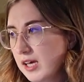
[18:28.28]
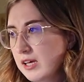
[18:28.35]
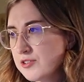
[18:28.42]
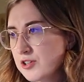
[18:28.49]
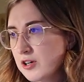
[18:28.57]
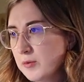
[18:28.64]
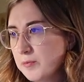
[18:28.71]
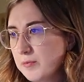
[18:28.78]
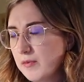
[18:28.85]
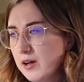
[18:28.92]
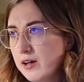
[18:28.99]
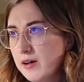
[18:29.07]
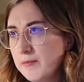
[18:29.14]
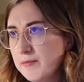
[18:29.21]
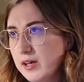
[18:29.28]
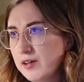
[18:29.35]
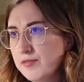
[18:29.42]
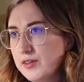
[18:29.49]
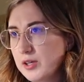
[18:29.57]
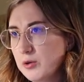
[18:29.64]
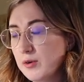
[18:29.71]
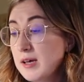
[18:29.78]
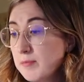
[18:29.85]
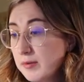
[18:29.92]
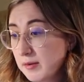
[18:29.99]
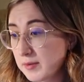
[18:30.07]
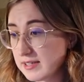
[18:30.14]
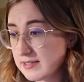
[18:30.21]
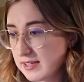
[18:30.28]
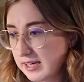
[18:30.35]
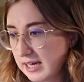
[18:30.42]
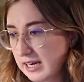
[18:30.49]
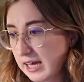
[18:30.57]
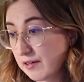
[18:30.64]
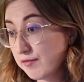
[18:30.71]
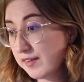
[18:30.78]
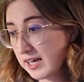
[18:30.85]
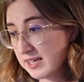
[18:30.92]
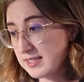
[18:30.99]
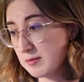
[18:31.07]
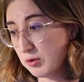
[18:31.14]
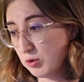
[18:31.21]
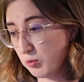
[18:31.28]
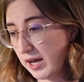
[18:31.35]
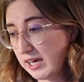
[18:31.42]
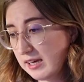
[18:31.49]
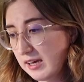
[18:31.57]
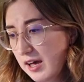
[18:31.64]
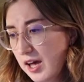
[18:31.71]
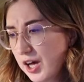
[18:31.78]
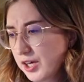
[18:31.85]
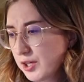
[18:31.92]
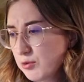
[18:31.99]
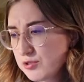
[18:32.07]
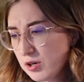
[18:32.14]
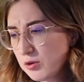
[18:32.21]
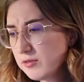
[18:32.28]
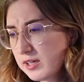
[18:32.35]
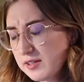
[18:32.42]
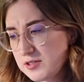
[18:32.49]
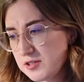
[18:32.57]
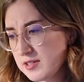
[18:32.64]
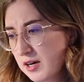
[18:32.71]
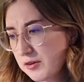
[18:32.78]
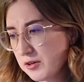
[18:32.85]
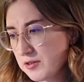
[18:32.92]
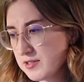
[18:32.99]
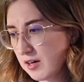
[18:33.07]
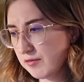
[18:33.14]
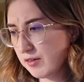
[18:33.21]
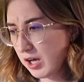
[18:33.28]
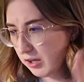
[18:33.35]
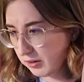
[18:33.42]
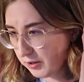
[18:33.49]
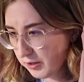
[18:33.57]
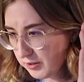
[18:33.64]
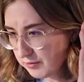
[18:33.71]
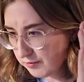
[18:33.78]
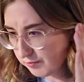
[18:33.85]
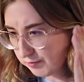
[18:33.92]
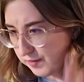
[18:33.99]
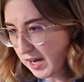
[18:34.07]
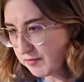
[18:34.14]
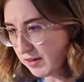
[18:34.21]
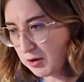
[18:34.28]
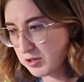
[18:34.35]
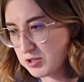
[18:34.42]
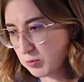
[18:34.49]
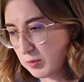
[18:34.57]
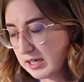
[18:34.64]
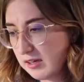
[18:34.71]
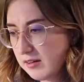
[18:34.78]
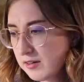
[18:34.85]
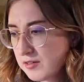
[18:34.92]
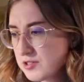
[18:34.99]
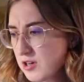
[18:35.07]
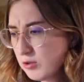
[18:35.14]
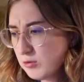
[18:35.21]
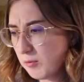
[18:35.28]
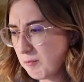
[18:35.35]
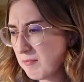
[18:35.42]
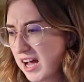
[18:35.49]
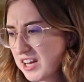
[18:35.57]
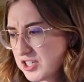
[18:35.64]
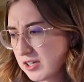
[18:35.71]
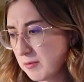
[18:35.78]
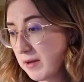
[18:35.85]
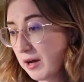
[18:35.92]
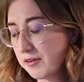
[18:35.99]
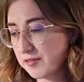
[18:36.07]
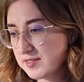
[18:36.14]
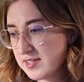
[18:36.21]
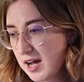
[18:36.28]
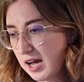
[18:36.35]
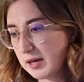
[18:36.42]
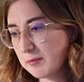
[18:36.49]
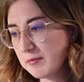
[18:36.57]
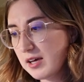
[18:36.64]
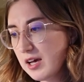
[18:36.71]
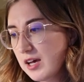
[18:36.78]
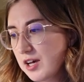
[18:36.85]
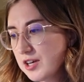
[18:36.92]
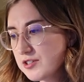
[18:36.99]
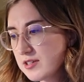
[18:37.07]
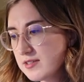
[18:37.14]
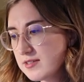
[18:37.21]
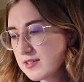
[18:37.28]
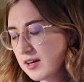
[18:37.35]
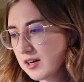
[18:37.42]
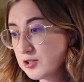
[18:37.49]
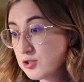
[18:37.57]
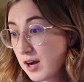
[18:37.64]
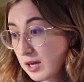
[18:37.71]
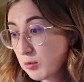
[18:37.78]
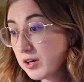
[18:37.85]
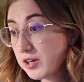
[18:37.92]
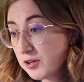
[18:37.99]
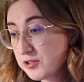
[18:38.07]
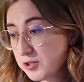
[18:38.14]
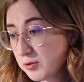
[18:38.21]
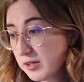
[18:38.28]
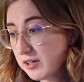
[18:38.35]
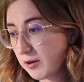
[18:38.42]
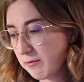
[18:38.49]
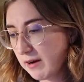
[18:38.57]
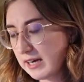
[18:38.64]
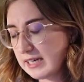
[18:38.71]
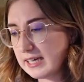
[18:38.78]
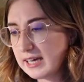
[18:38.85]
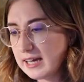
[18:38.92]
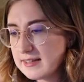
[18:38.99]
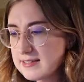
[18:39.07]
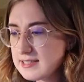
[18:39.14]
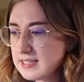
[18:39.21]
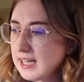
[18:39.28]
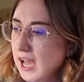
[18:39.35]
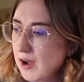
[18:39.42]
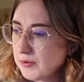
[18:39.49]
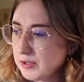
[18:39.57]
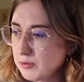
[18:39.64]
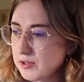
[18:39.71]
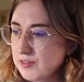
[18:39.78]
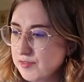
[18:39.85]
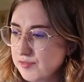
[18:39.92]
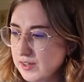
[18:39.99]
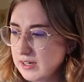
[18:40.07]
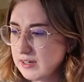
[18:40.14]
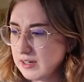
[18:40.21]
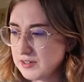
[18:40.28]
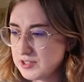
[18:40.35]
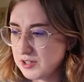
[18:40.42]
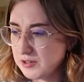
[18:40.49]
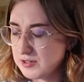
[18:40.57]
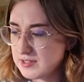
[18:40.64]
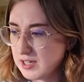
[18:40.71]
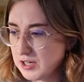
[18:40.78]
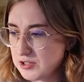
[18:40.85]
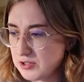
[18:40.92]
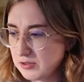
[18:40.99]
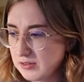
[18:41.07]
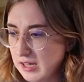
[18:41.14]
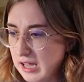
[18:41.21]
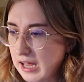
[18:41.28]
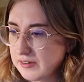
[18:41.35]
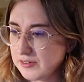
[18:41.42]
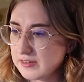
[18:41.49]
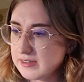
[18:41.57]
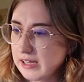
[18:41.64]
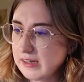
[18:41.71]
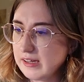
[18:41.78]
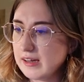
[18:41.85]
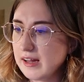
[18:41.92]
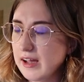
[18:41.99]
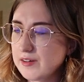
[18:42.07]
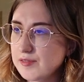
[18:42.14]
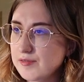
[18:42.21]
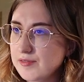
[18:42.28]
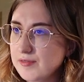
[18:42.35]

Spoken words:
if you implement it in a flexible way. You don't need to tell yourself, learn 5 hours a week. There's no magic amount of time. Just track what you're doing already and see how you can fit it into your schedule and your daily life.